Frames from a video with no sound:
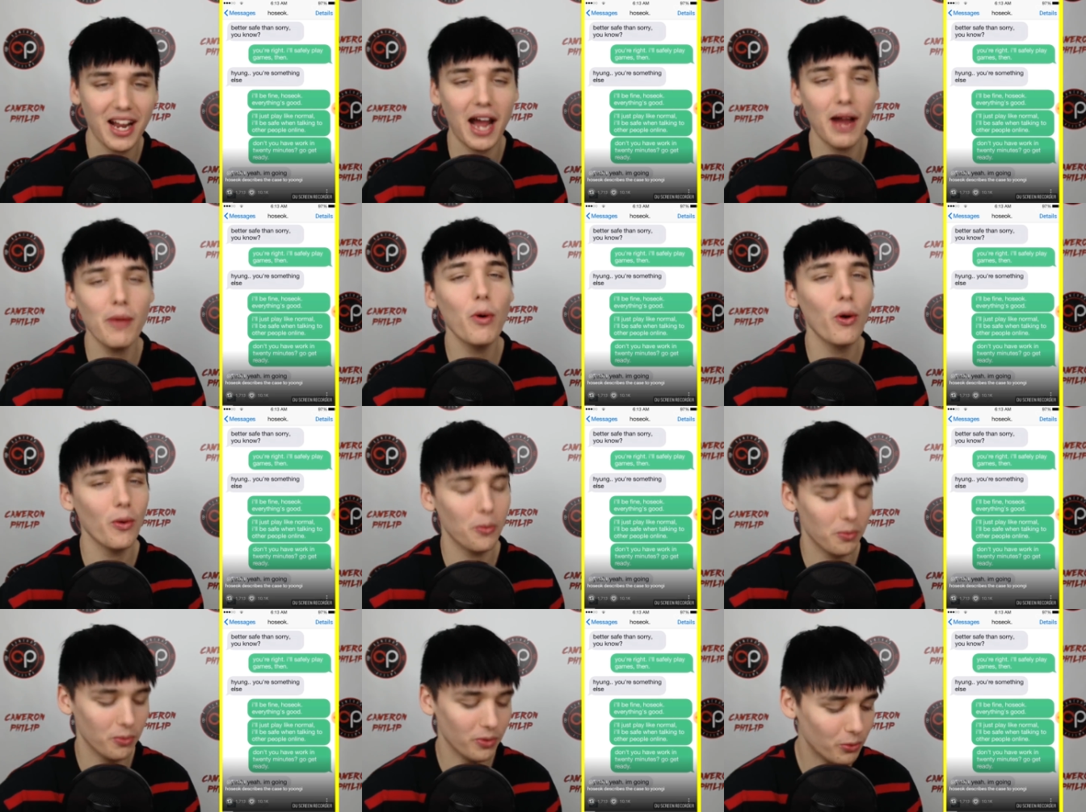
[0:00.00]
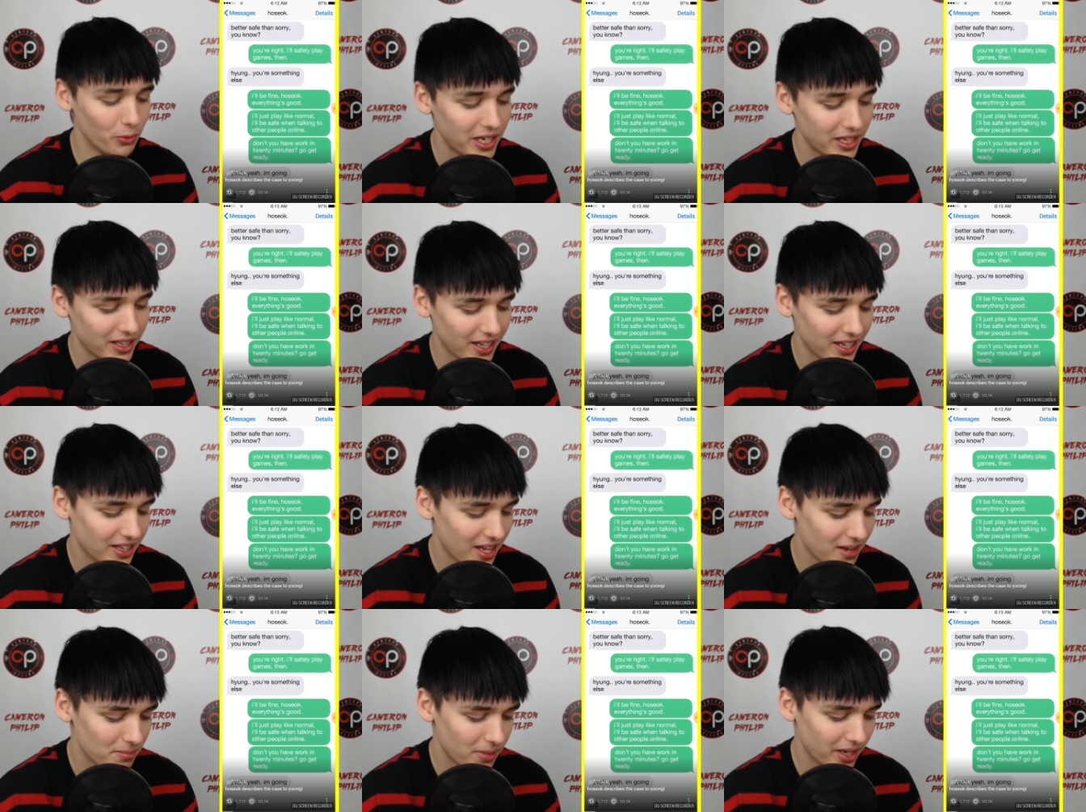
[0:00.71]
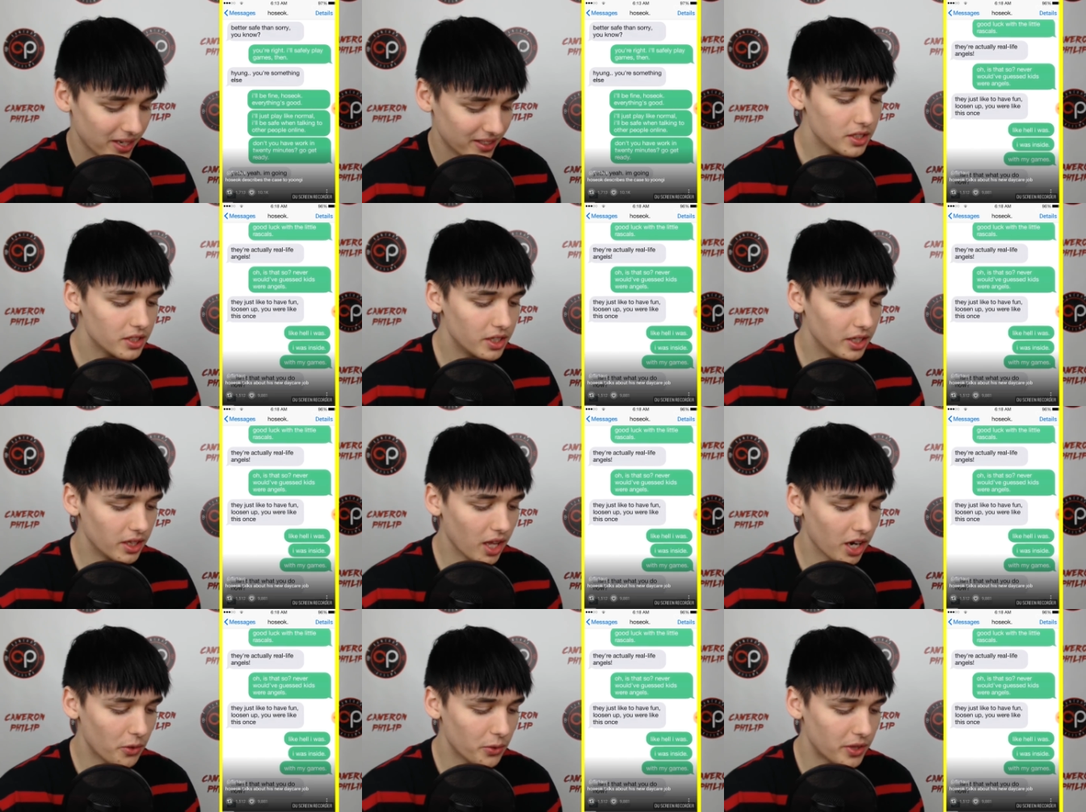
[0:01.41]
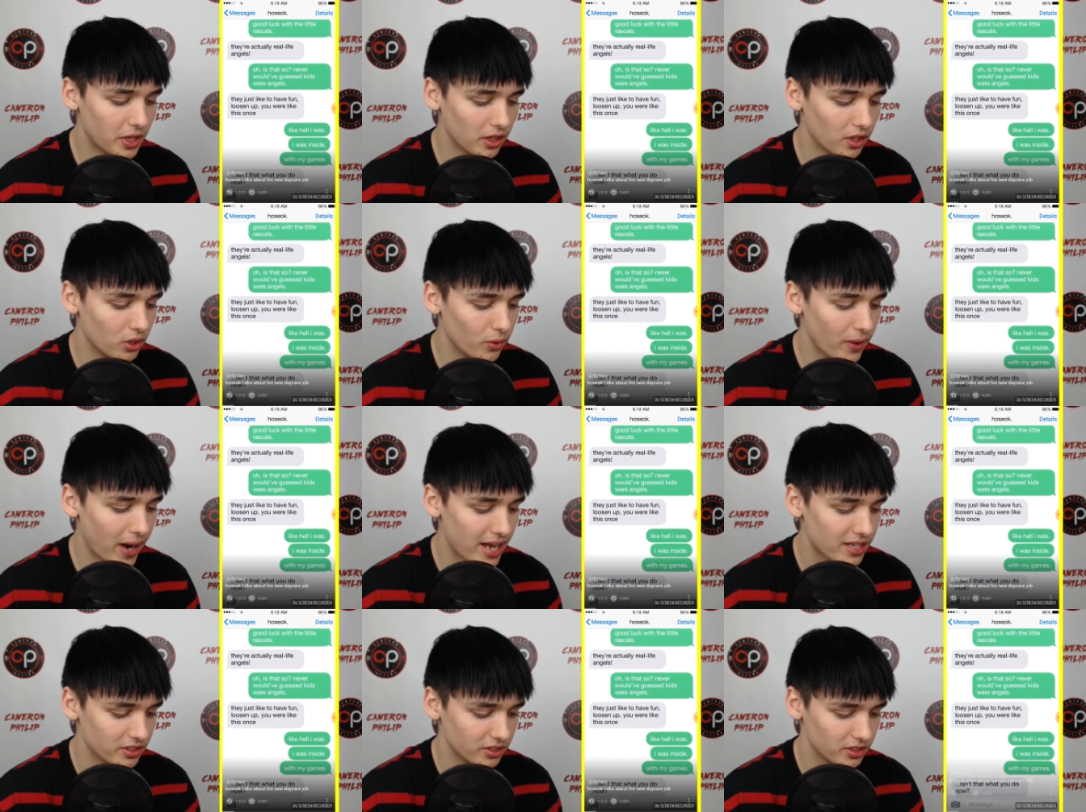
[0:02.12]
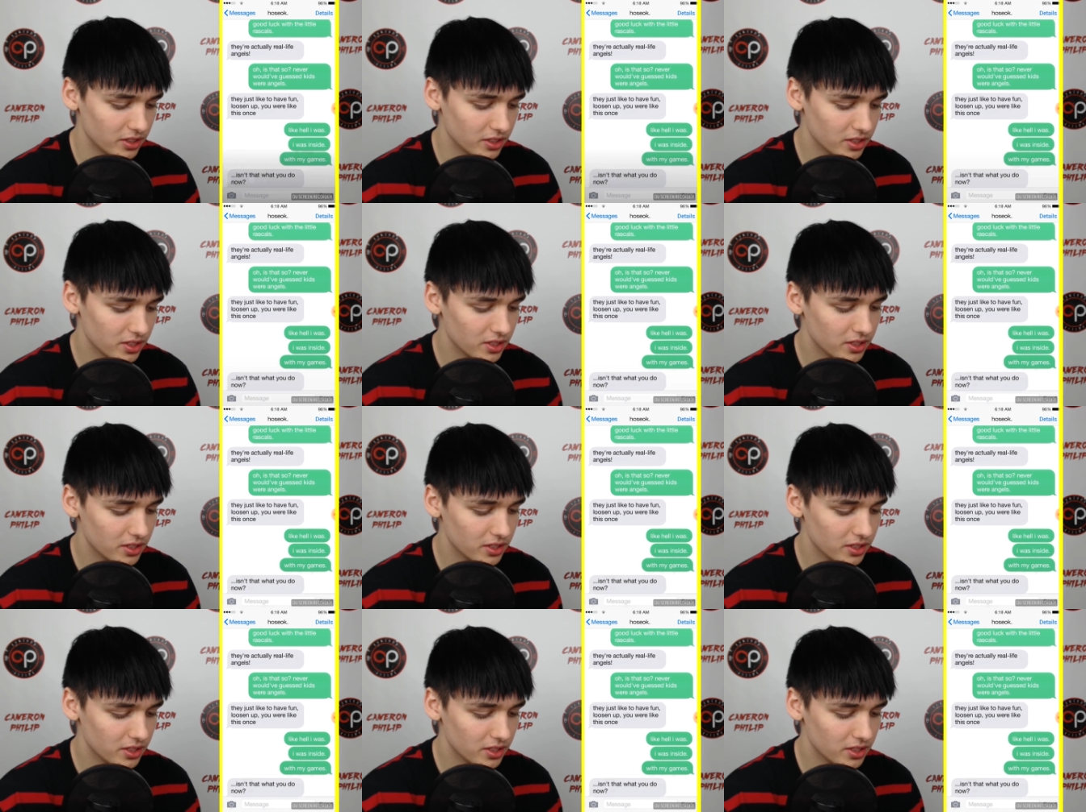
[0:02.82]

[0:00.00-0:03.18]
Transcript: I won't read it like them, but good luck with the little rascals.